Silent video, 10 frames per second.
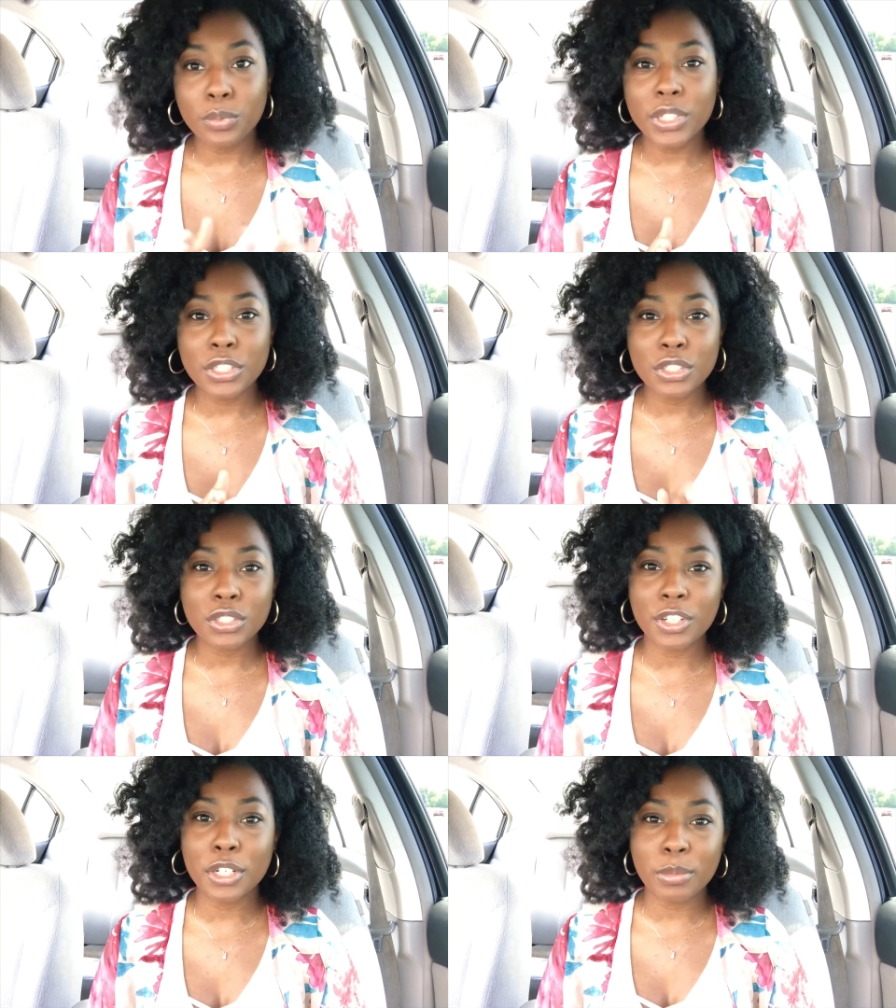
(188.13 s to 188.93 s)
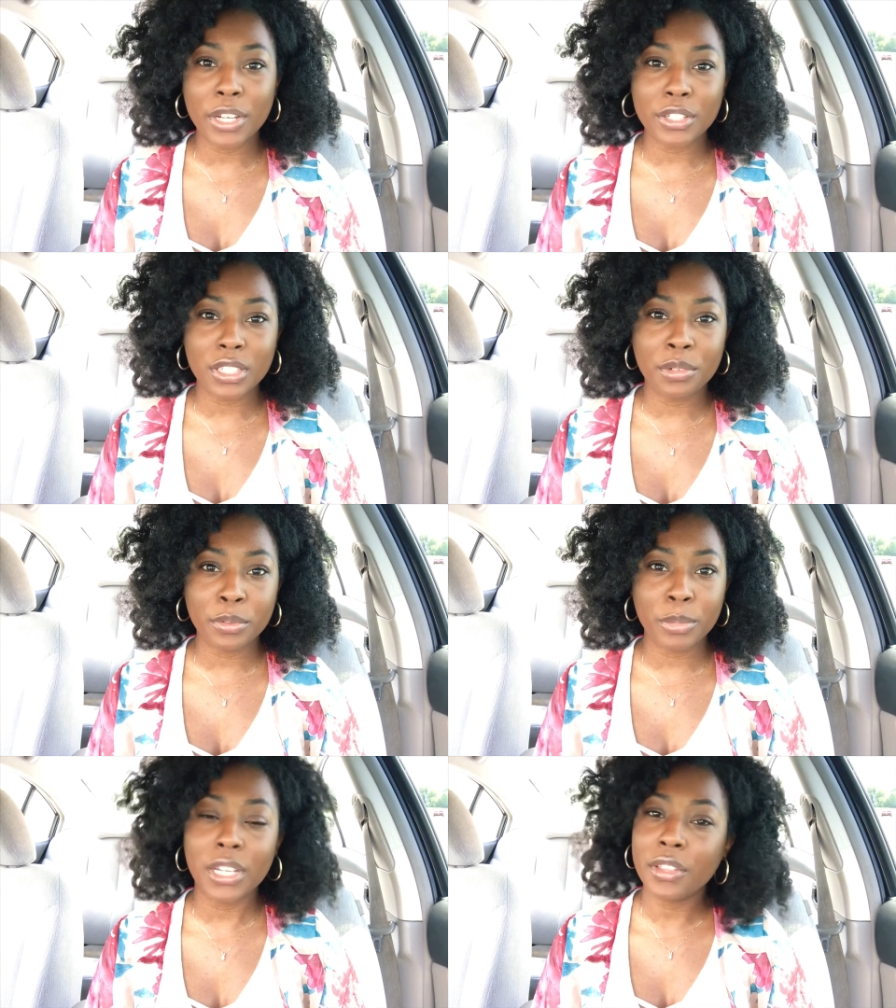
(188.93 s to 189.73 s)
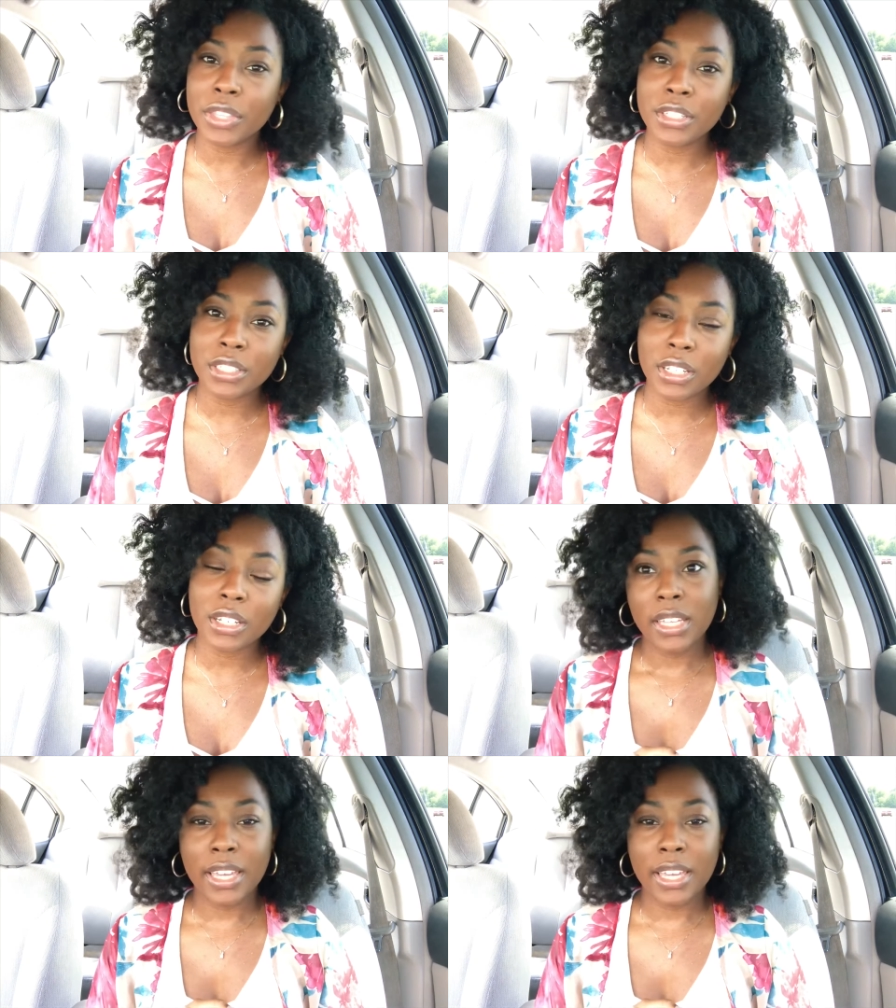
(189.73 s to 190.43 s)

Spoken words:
Really just learn about yourself and be authentic